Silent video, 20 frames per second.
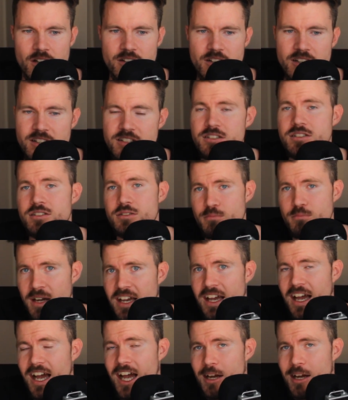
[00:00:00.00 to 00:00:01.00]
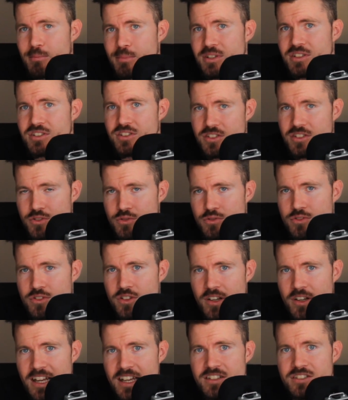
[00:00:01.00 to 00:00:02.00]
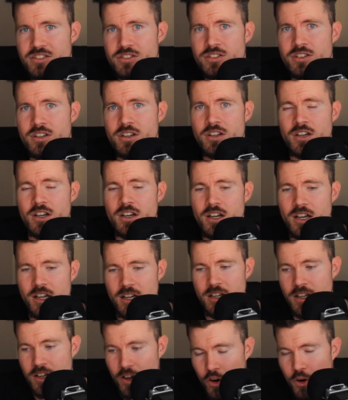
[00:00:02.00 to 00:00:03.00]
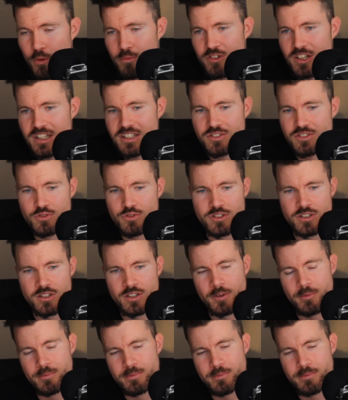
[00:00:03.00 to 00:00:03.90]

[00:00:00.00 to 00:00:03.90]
This might happen sooner or later, hopefully sooner.